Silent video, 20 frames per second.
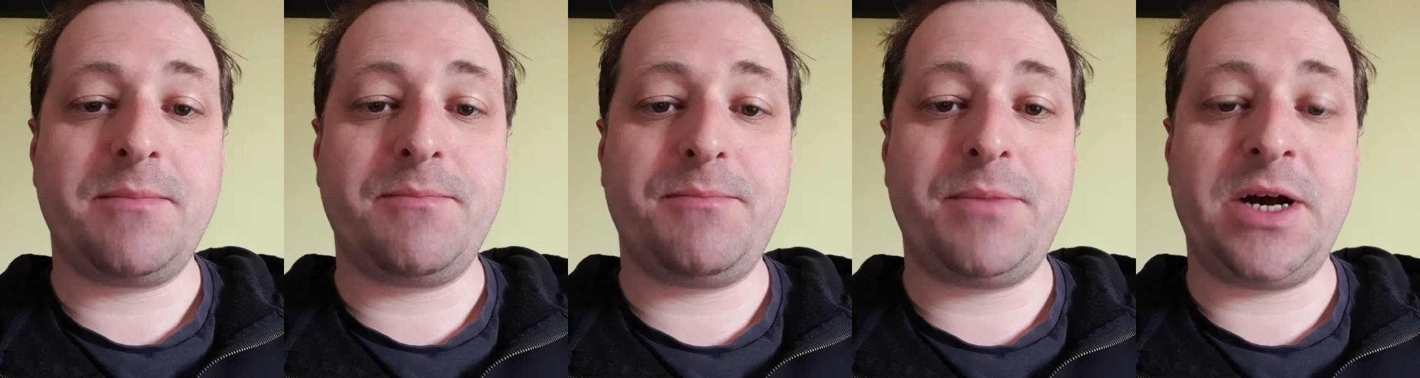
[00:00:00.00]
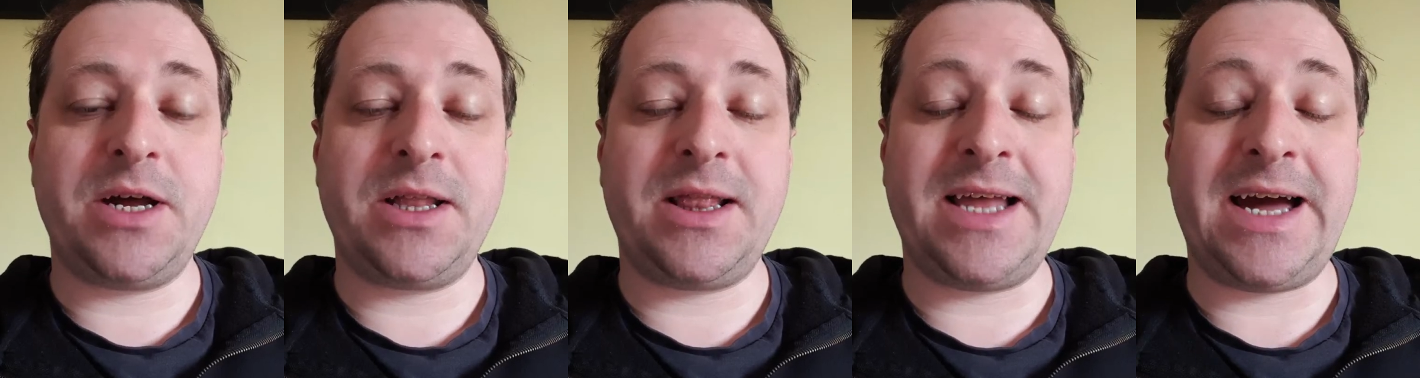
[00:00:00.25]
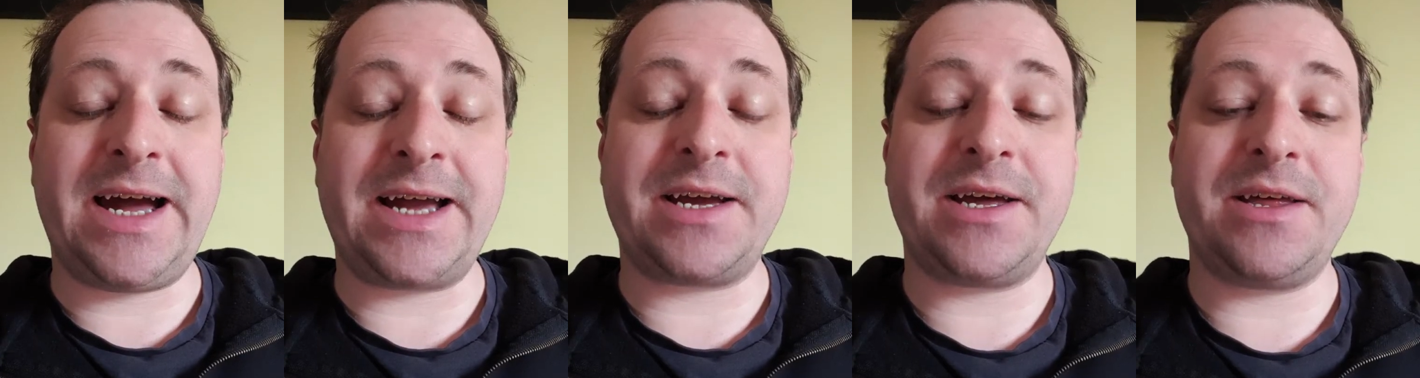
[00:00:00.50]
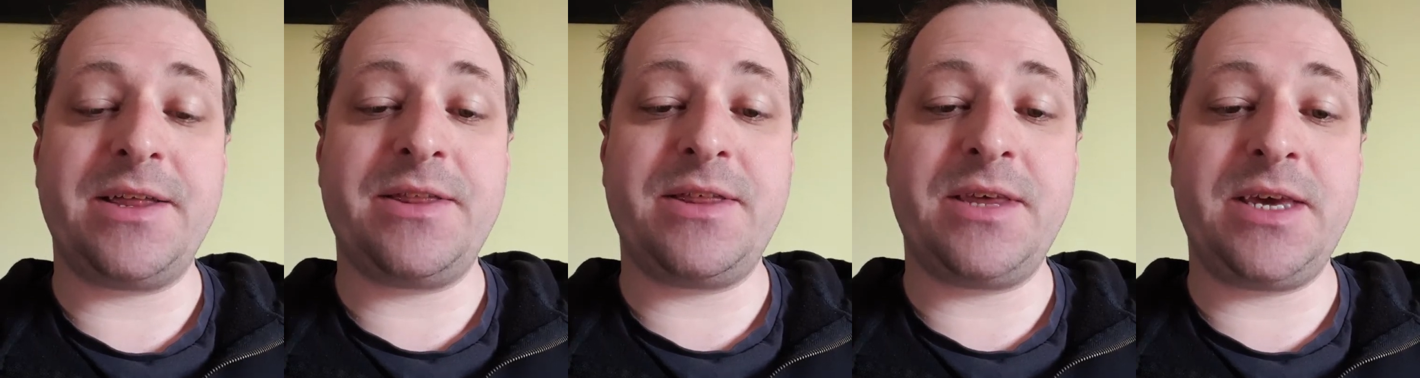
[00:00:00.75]
lack
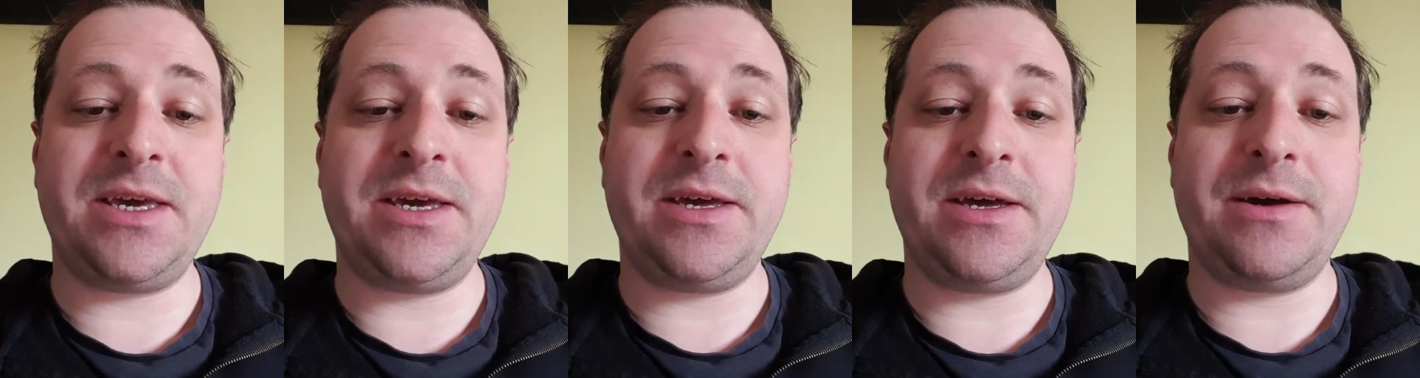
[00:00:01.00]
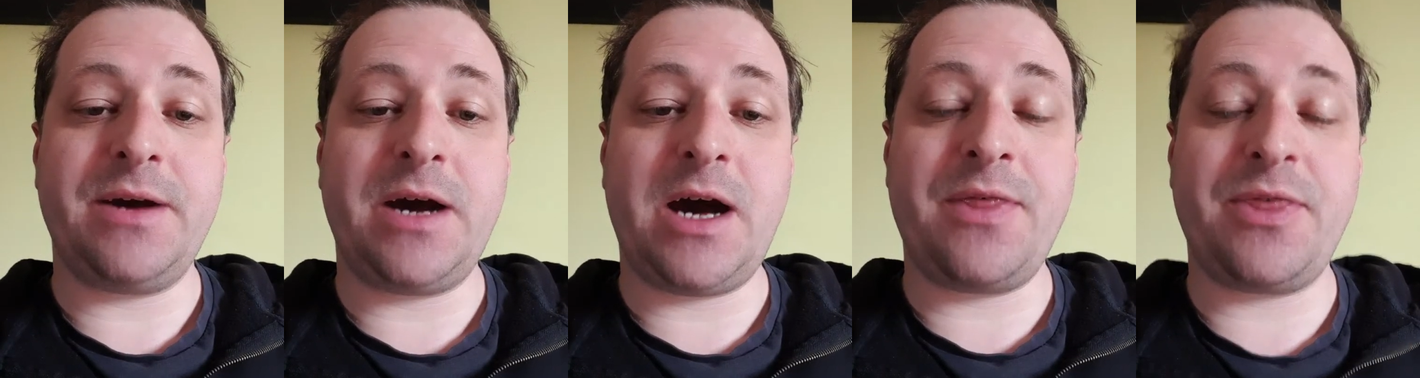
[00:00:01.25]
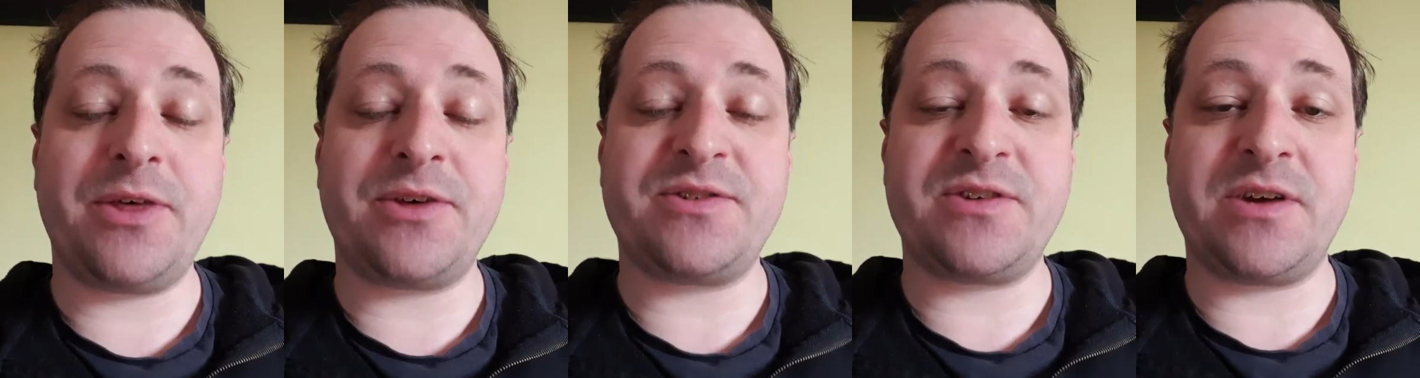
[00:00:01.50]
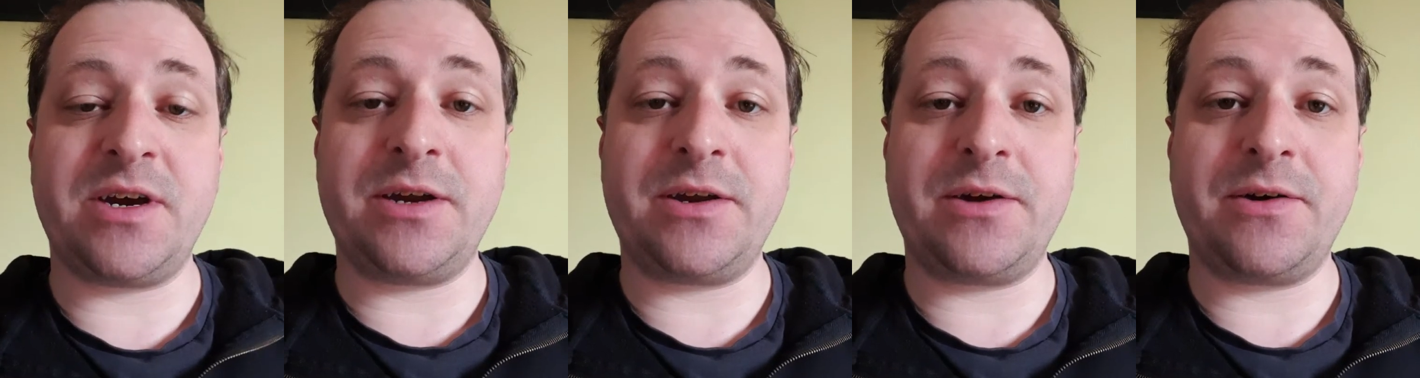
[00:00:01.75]
the other side